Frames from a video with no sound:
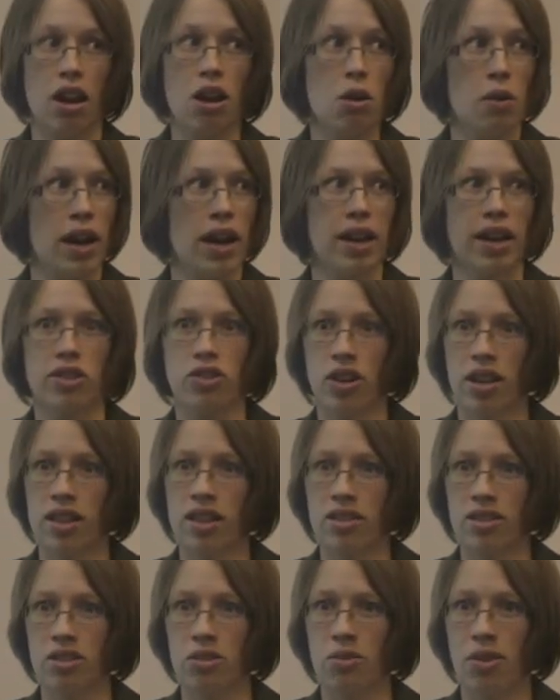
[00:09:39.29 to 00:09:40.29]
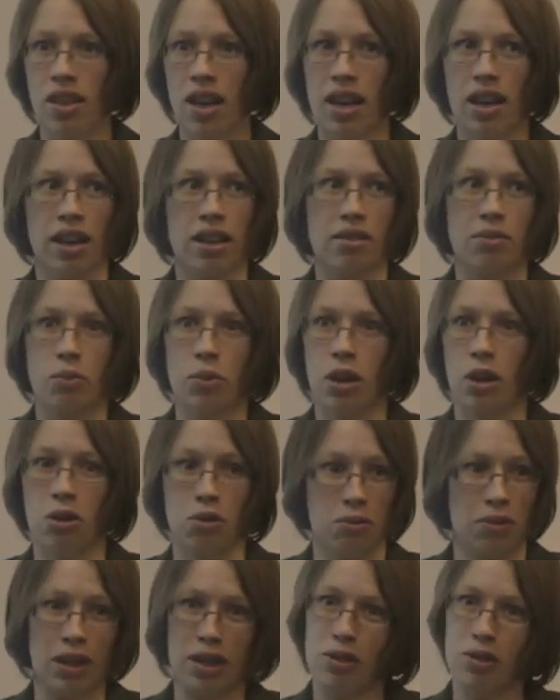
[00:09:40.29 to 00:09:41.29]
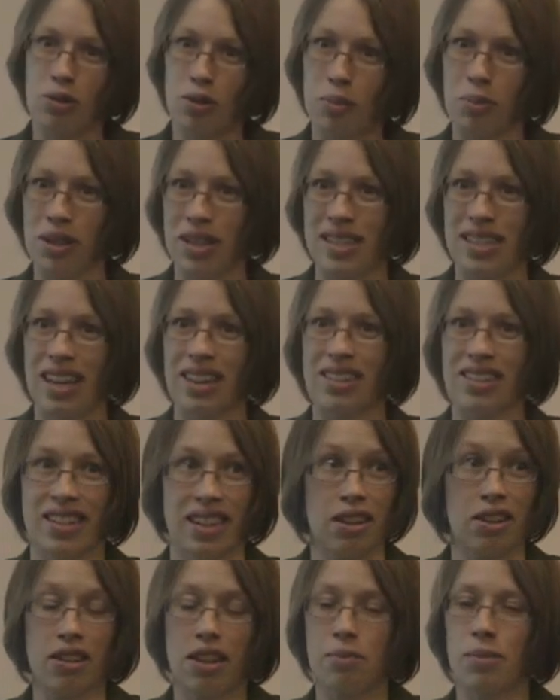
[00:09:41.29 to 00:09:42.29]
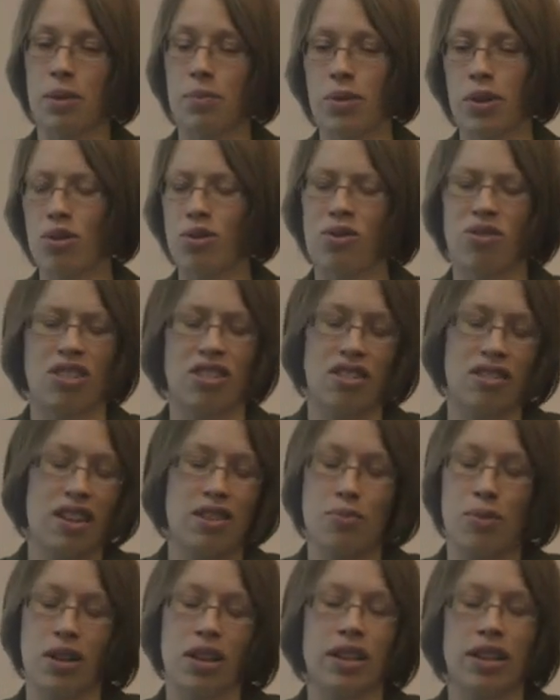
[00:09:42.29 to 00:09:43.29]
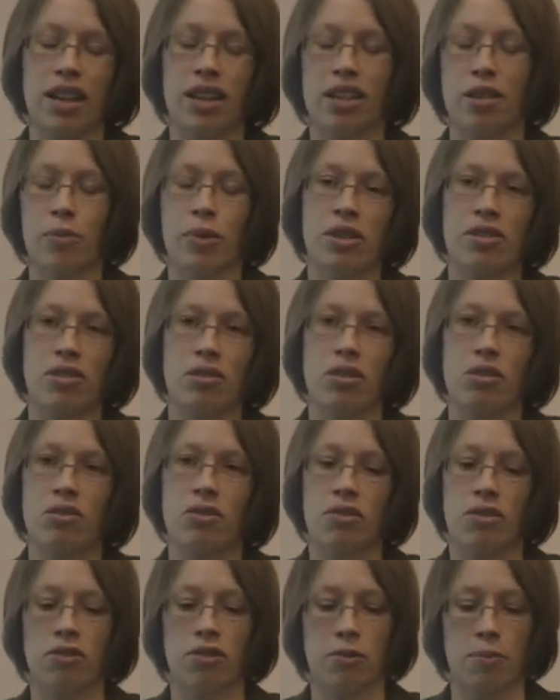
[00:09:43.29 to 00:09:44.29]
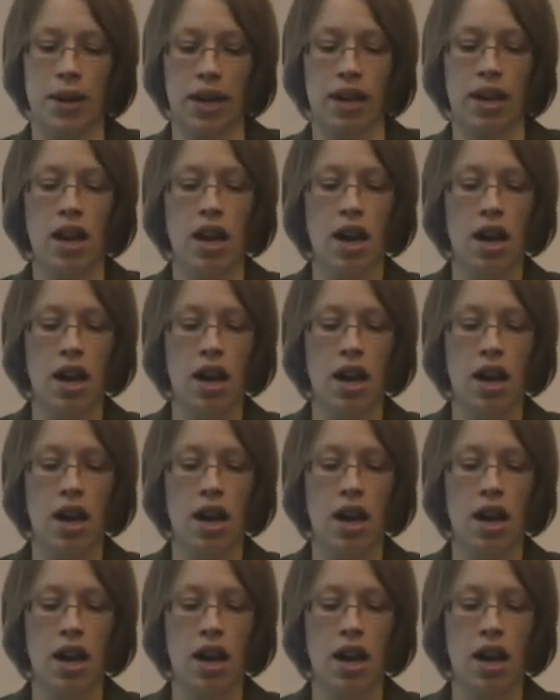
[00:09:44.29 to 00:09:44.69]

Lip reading: oh, hey, I tried this new thing, and we all, like, scribble it down and say, oh, that might be useful, or that's probably not going to be so useful for me.